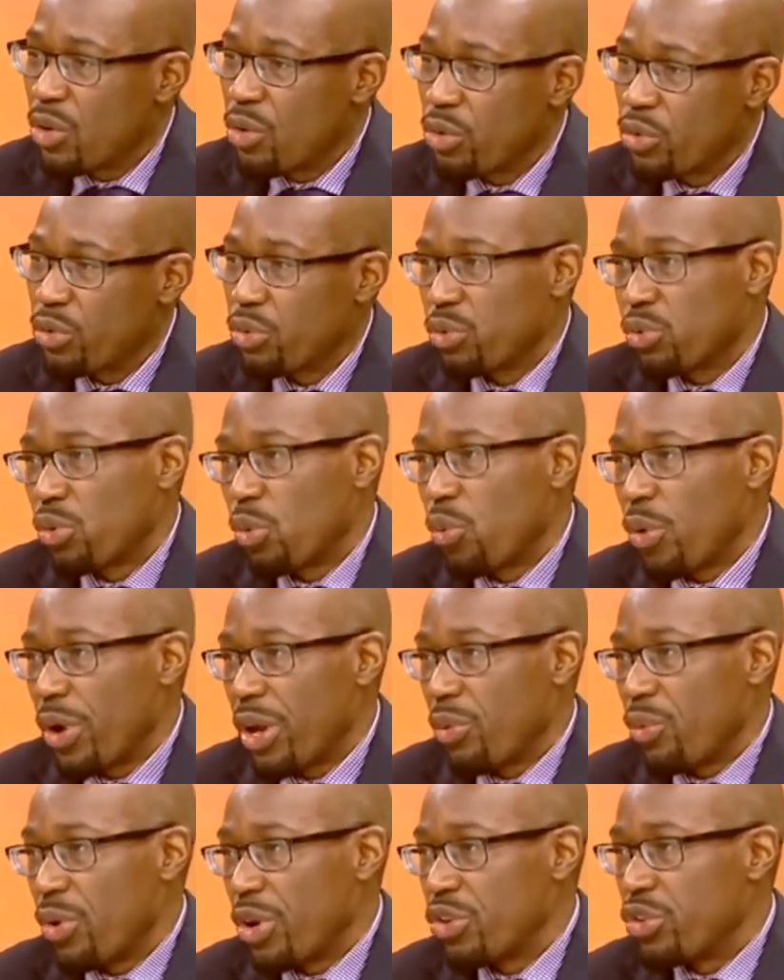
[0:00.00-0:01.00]
So
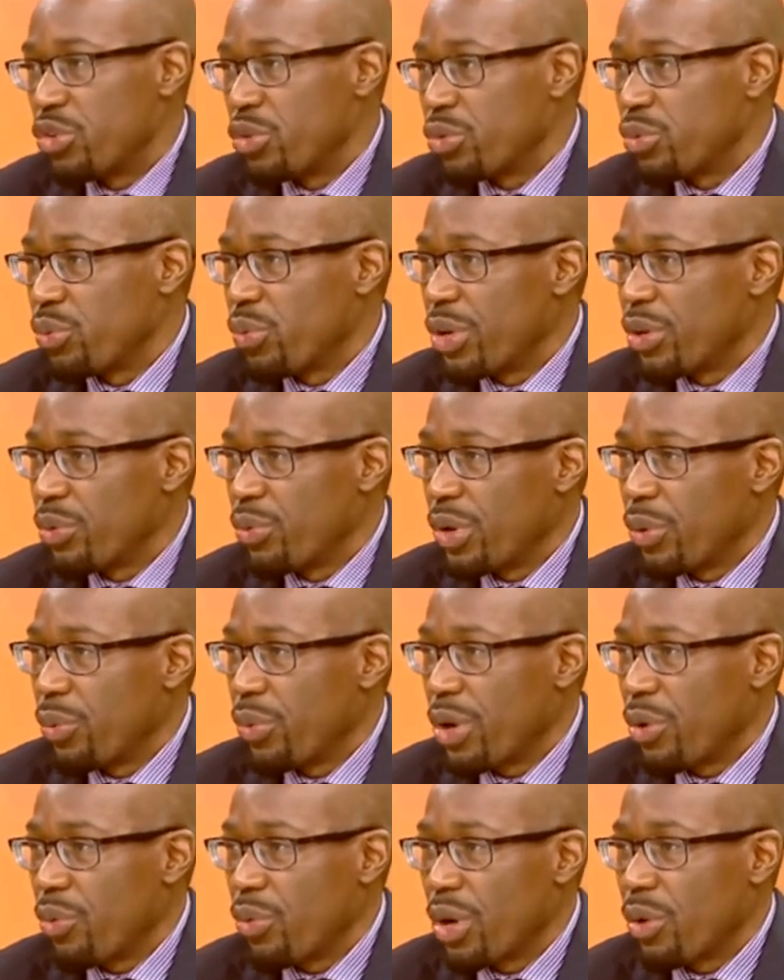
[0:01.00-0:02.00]
where
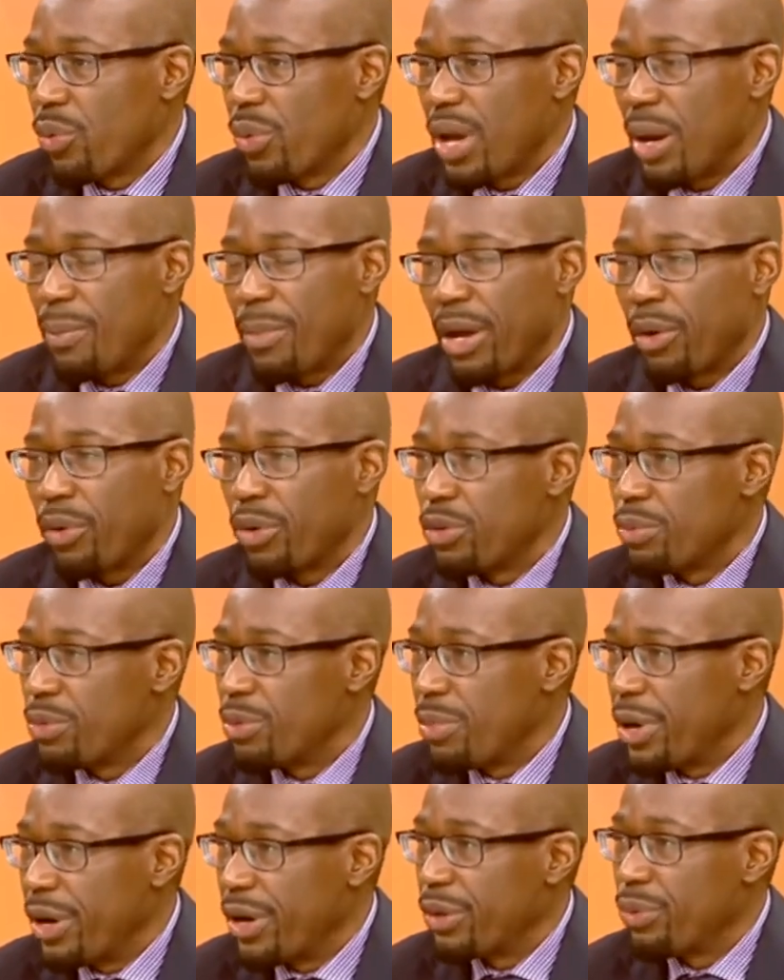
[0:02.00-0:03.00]
am I going to be
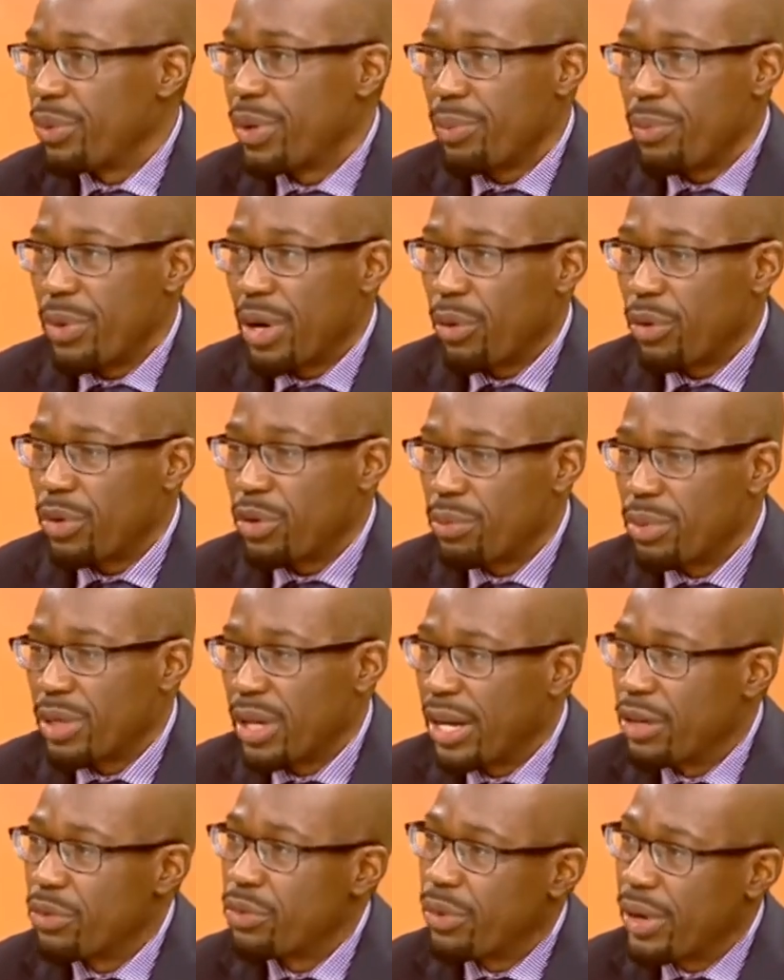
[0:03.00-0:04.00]
buried? Where am I going to be
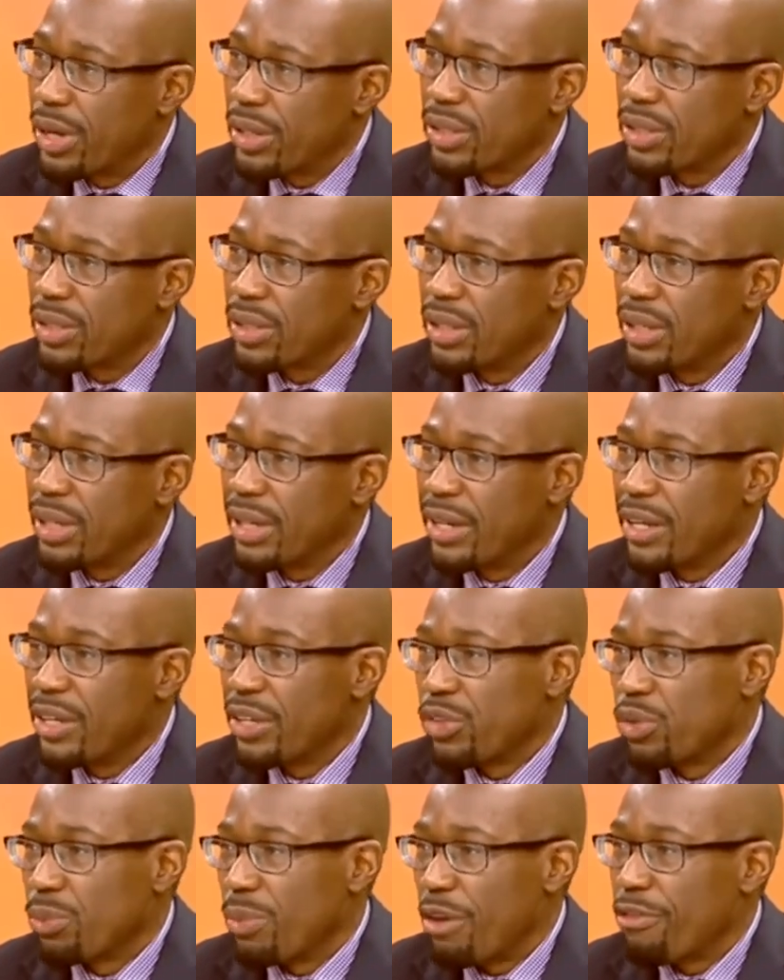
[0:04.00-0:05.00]
laid to rest?
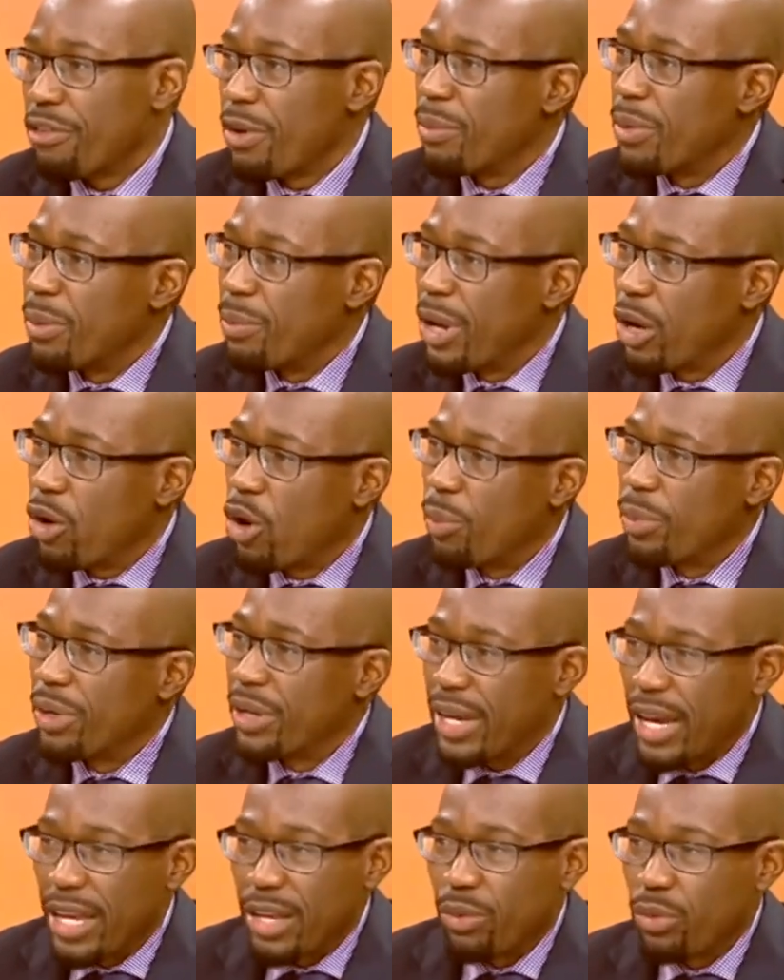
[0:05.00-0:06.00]
So my family back home in
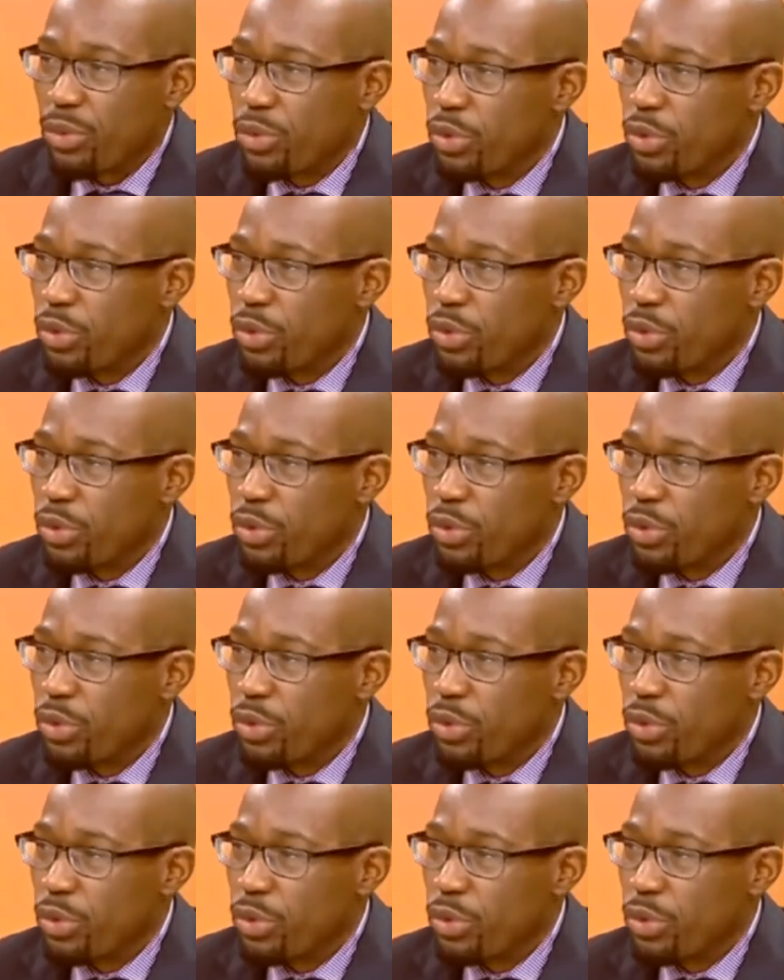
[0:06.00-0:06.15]
Kenya